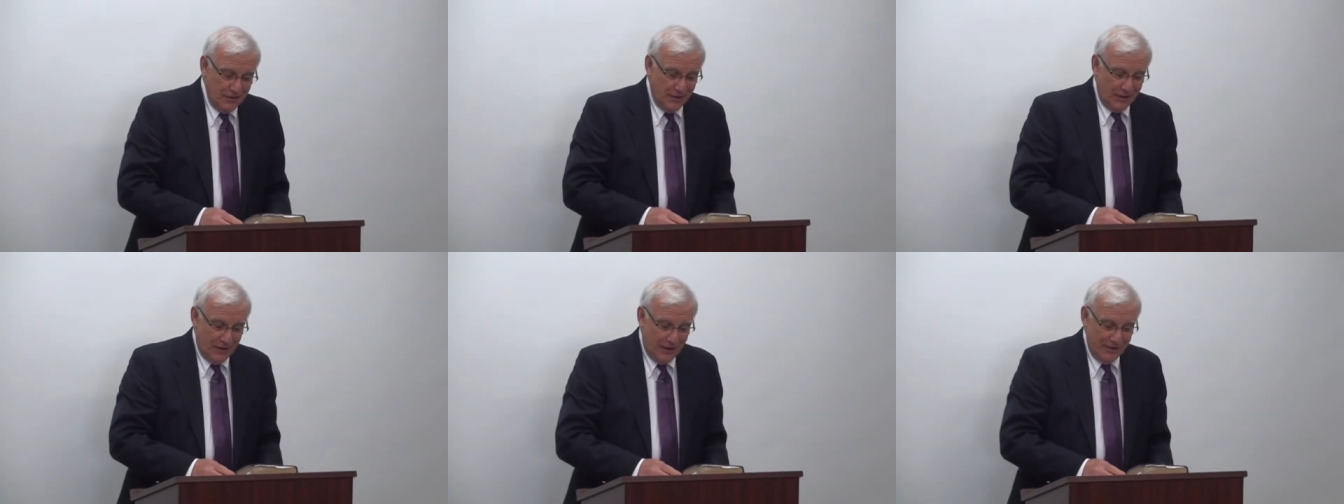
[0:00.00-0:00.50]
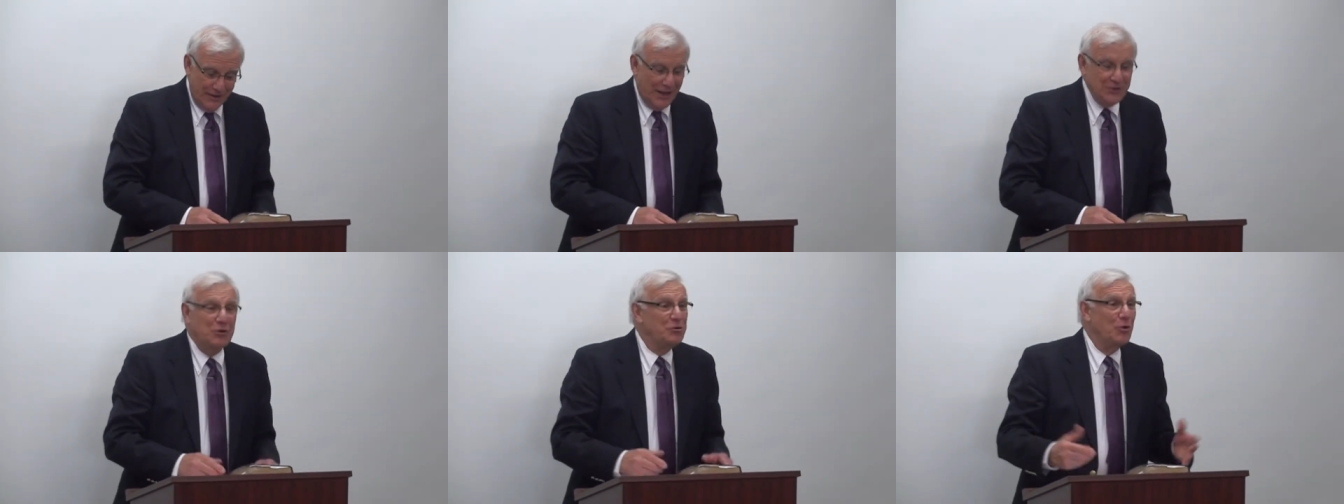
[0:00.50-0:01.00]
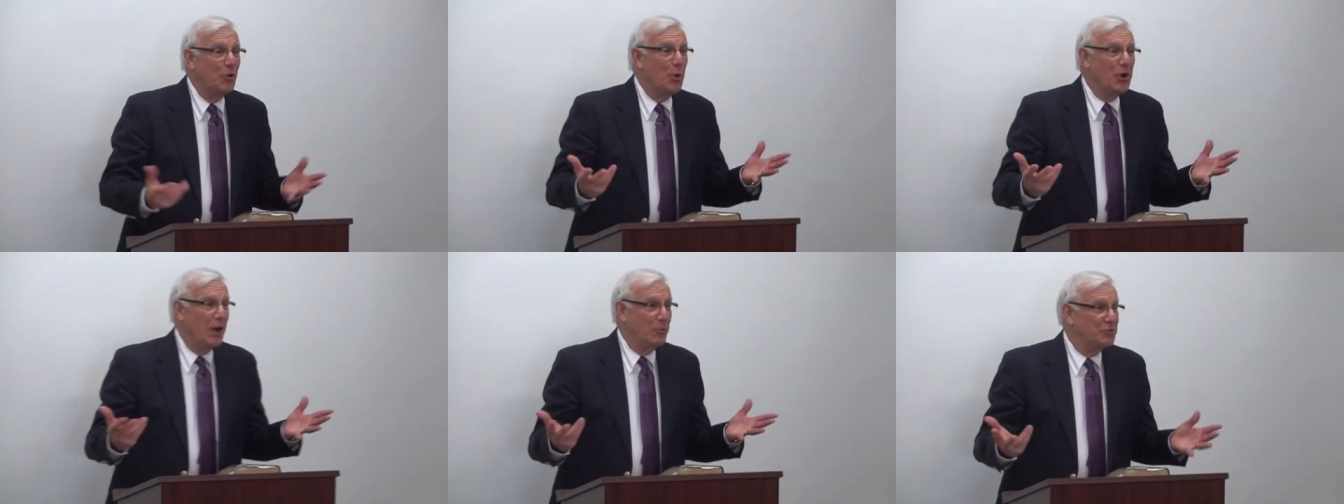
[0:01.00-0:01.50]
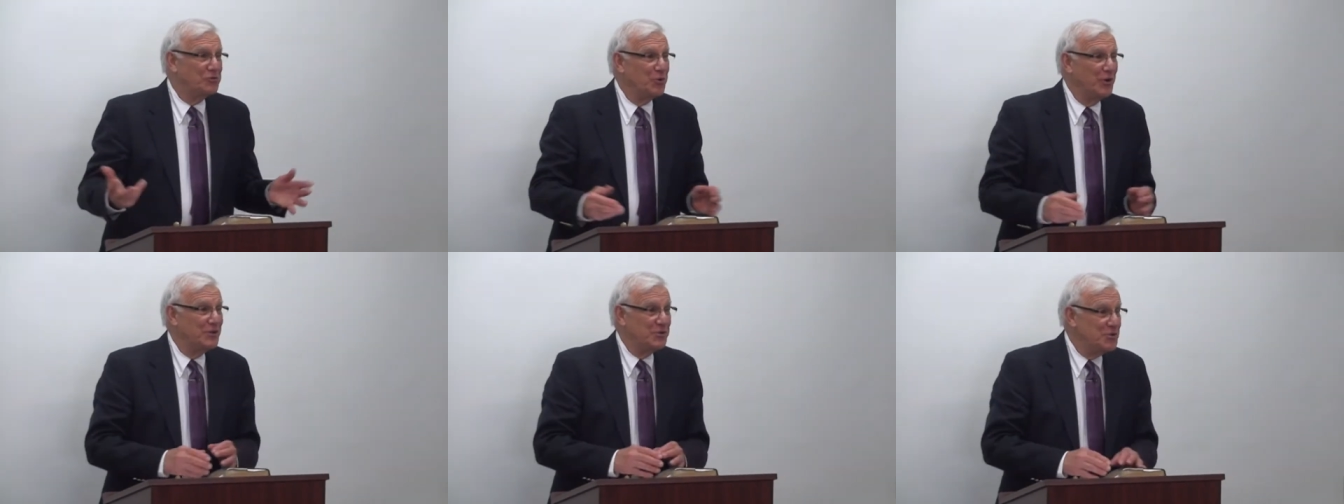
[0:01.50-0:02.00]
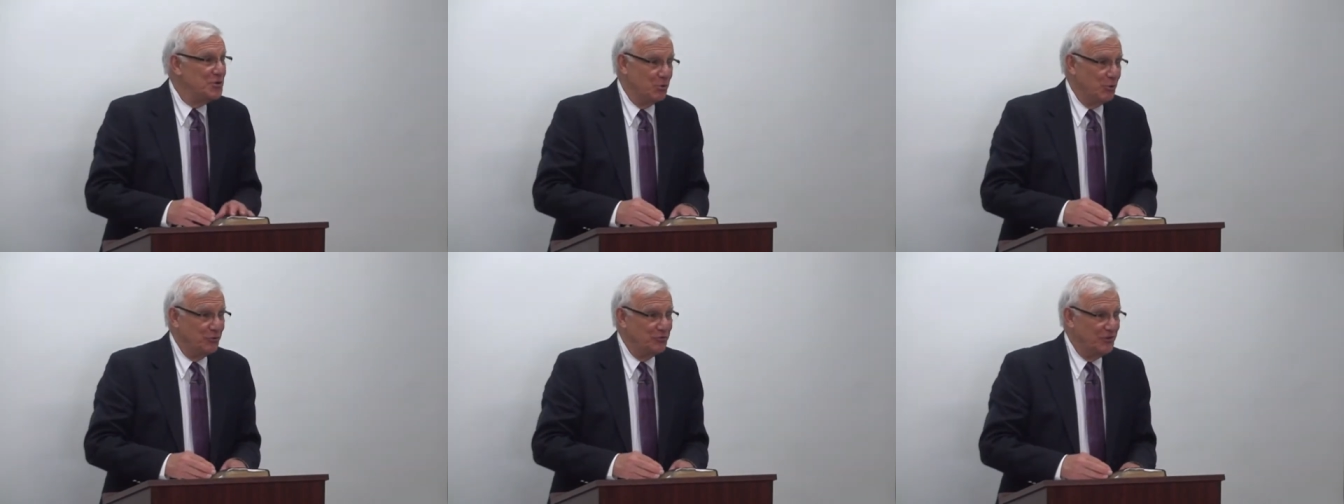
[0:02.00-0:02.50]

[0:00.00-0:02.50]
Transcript: uh, I didn't know what I was going to do.